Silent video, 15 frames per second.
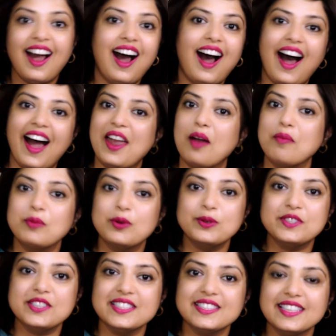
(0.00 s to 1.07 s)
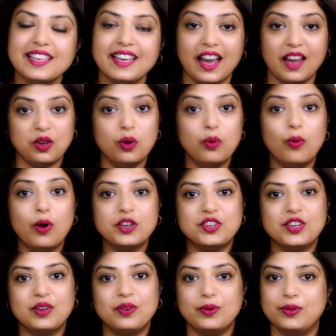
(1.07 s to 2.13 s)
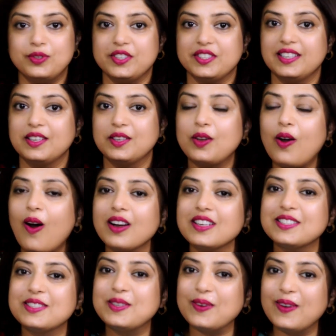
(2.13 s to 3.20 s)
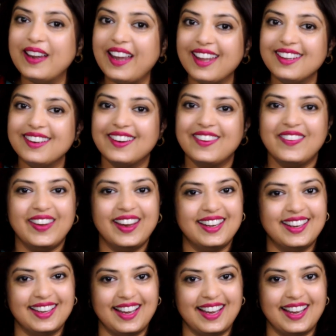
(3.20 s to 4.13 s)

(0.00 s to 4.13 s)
Hi, I'm Ruchi Singh and you're watching Ruchi Singh Talks, together creating